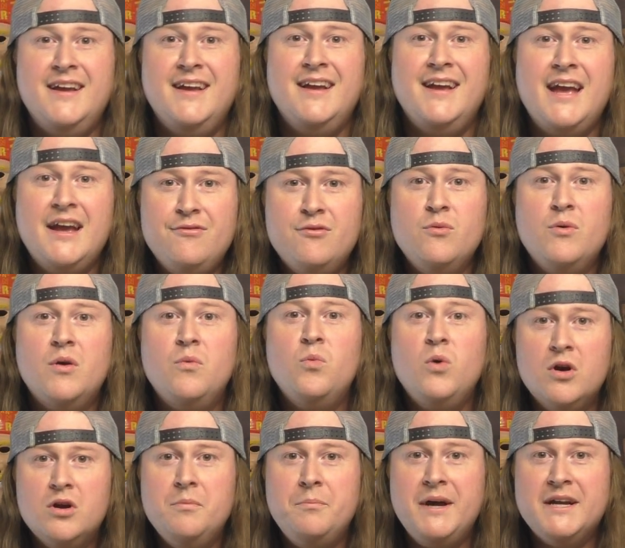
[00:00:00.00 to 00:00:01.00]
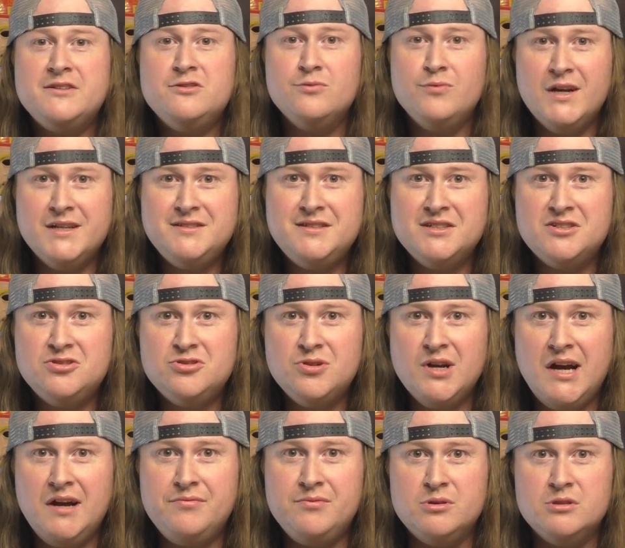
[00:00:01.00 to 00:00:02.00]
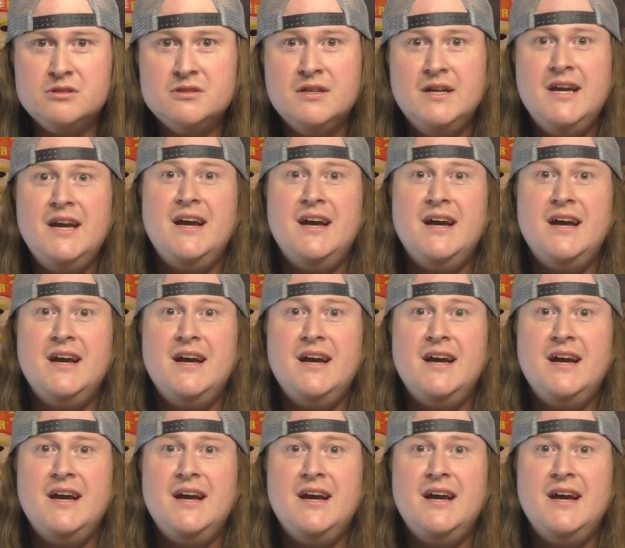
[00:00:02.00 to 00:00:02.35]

Hey everyone, welcome back to Resnick's Travels.